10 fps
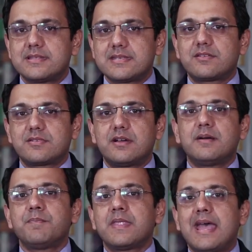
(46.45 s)

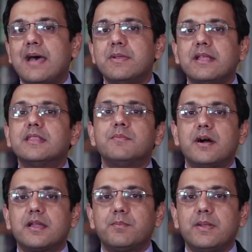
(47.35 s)
etc., happening in the
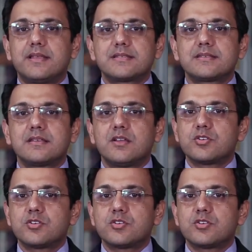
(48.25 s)
marketplace.